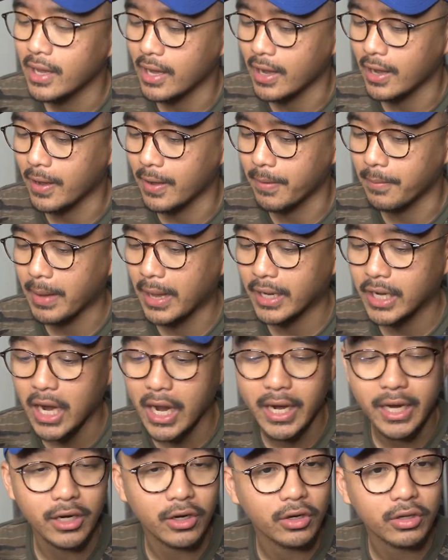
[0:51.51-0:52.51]
Um, I
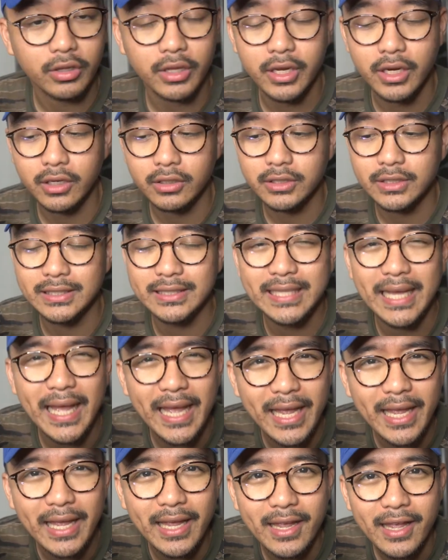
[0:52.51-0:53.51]
got it earlier
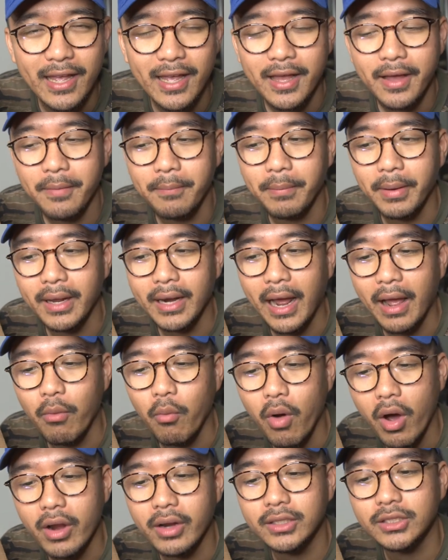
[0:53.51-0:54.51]
today but I
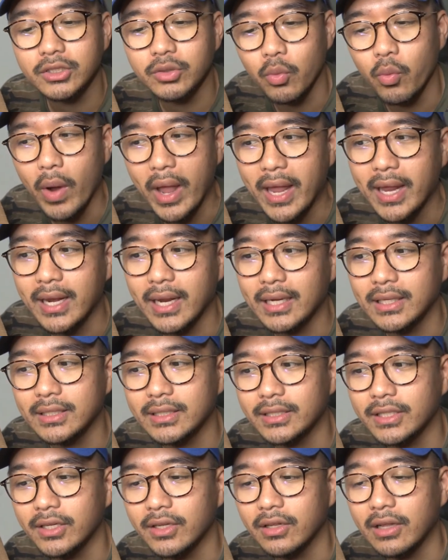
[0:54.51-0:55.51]
wanted to wait
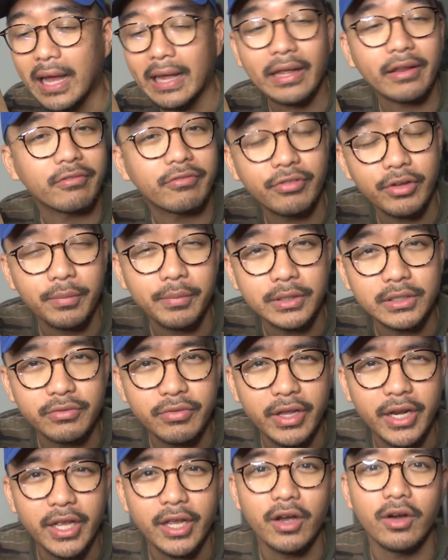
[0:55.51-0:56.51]
until I can film this
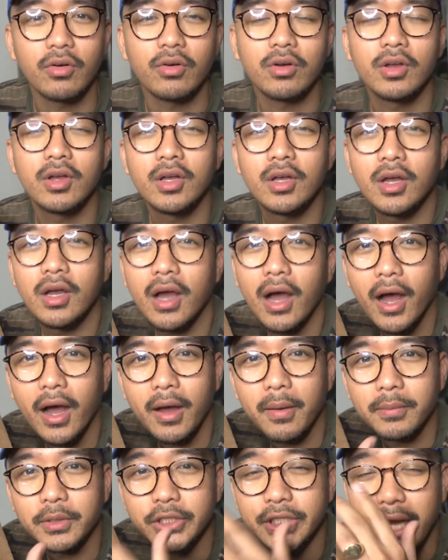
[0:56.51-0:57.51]
video.
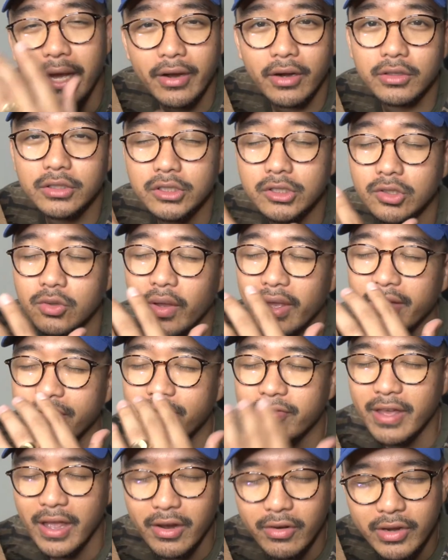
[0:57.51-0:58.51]
Um, shout outs to a
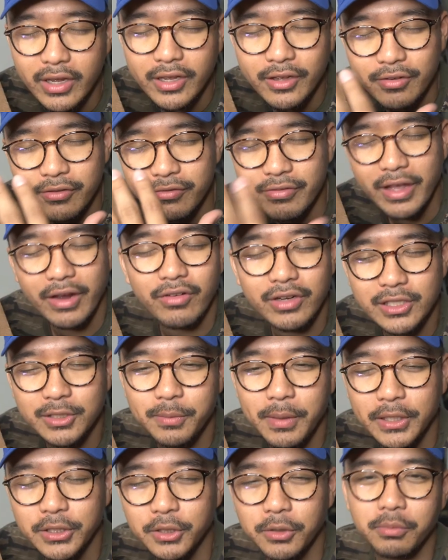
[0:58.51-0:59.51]
very, very
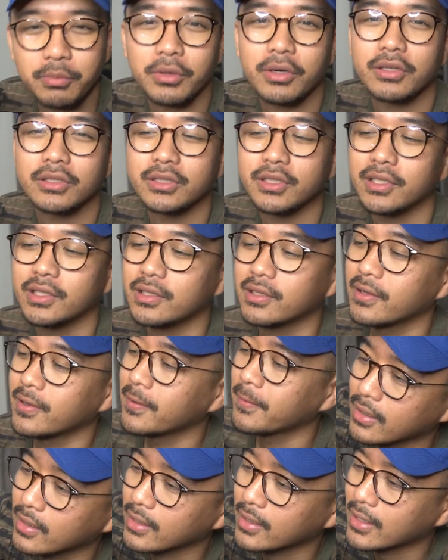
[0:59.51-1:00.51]
special person
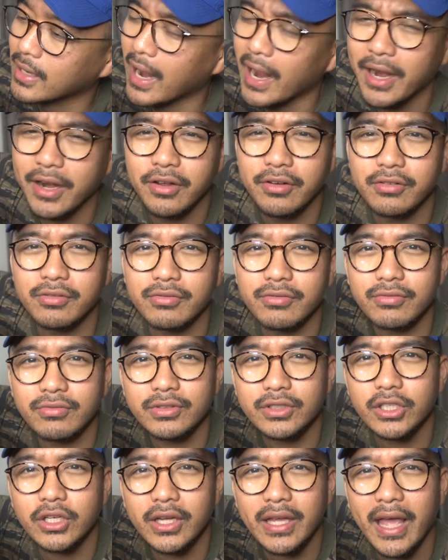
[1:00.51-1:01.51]
kind of
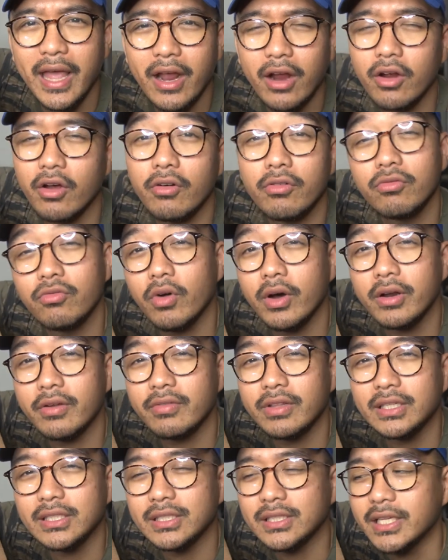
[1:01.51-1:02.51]
took care of one
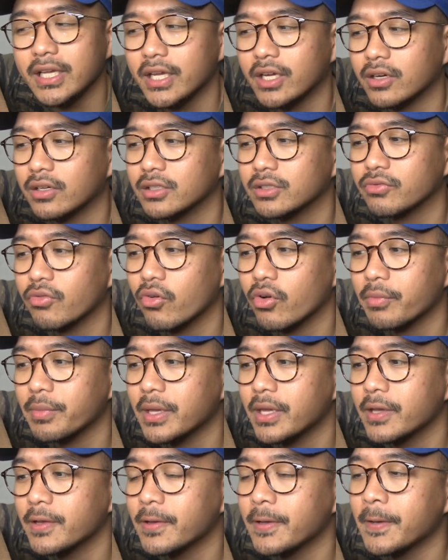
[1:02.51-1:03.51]
of these sneakers for
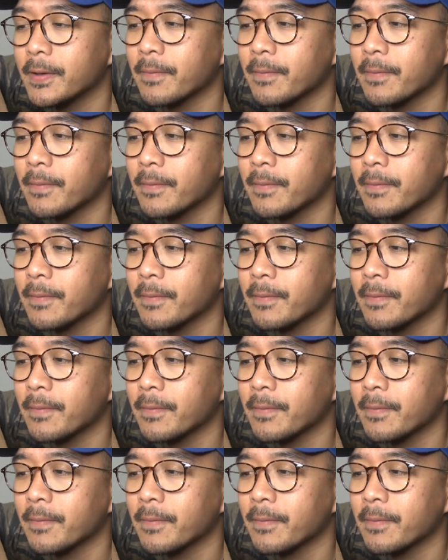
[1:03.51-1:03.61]
me.